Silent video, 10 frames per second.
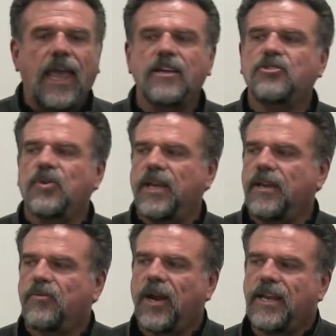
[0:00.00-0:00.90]

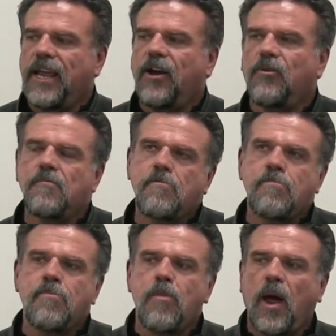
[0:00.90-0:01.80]
Entering, right now,
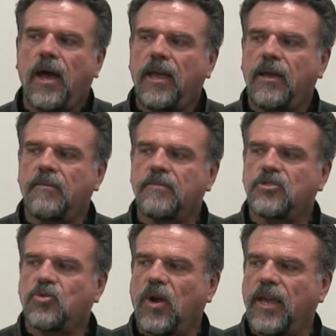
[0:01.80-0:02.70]
I am
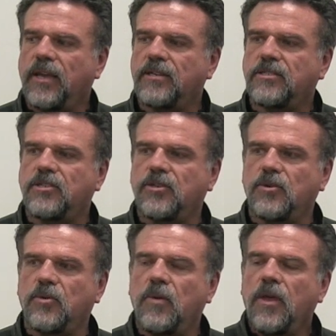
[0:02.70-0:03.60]
trying
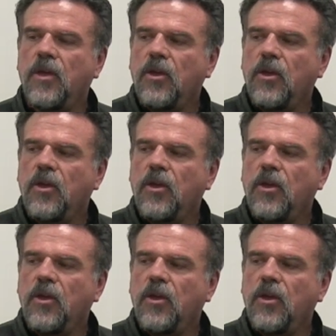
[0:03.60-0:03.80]
to